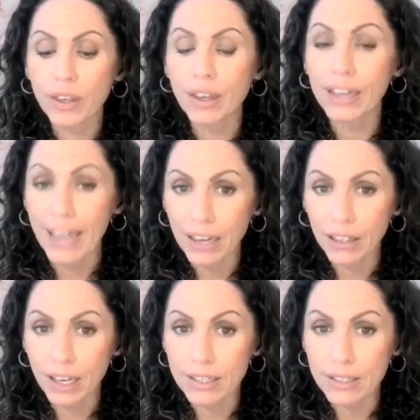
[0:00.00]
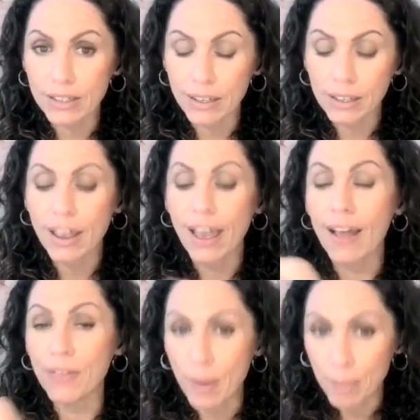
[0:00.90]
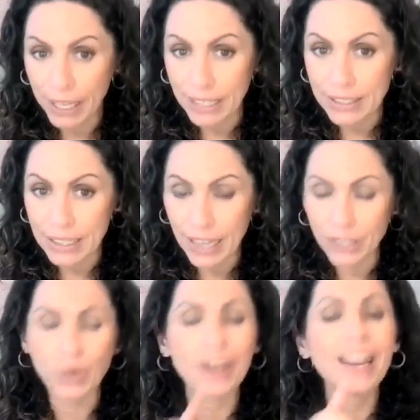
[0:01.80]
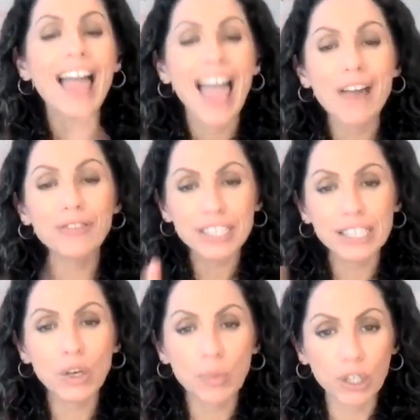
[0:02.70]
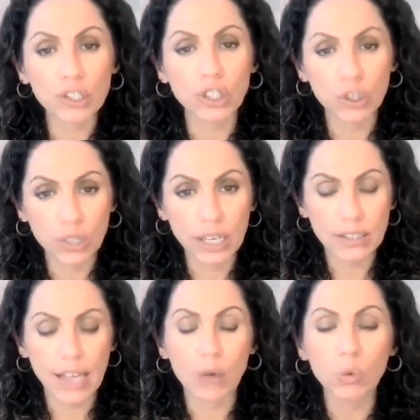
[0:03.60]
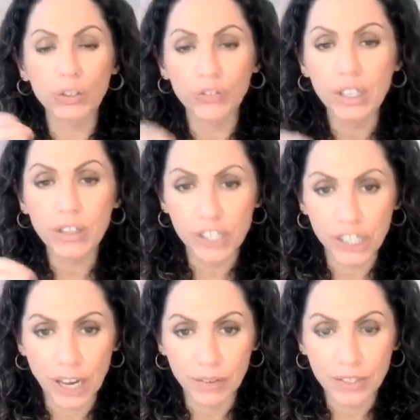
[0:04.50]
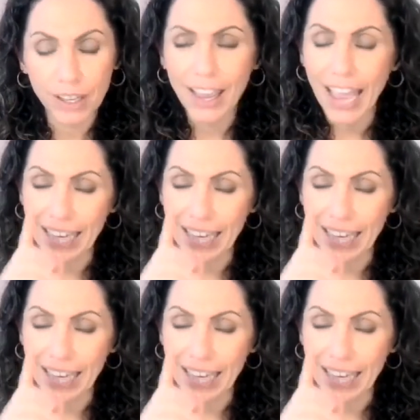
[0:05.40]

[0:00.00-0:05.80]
and analyzes it, and then begins the next one. Every single person who does that will feel the shift. And